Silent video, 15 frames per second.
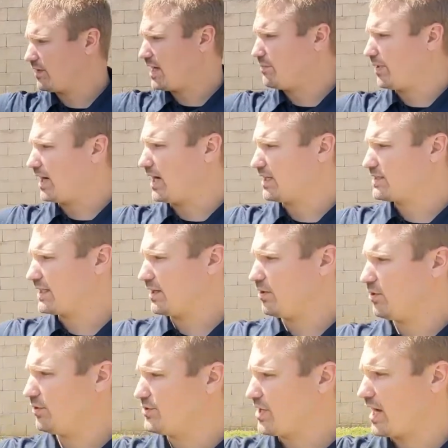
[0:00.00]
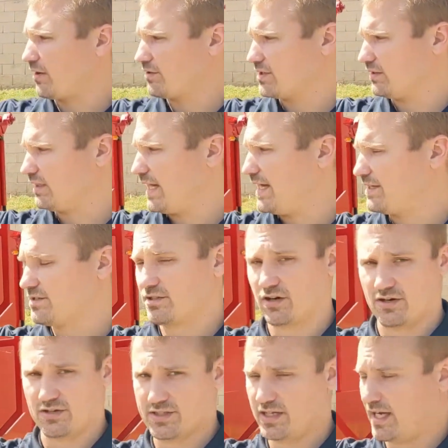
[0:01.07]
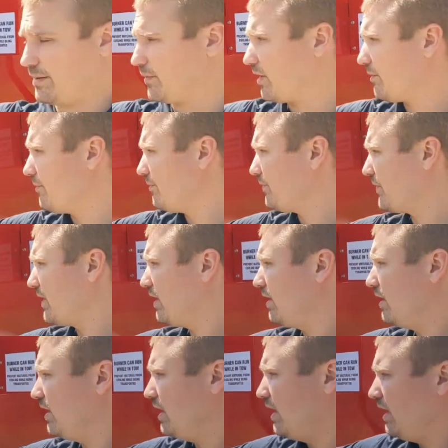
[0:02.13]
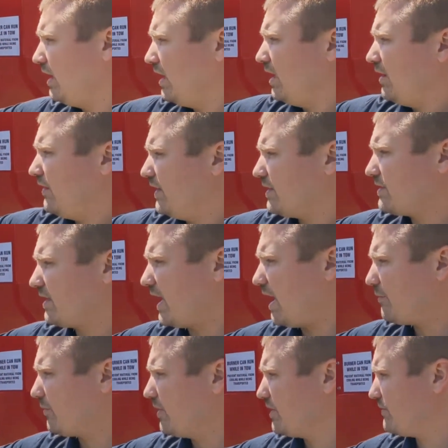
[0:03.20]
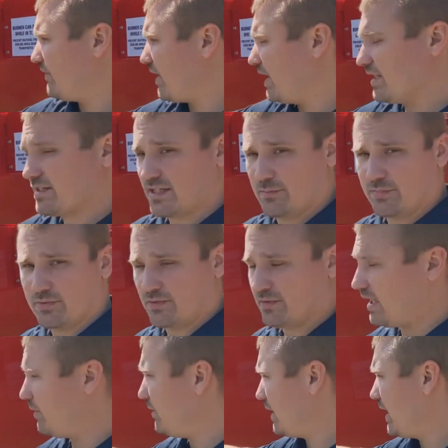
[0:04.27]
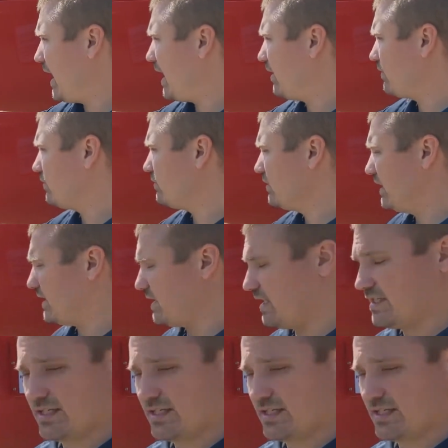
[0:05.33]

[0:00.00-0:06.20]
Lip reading: gray box that holds our delay start timer. This timer is very simple and mechanical. It's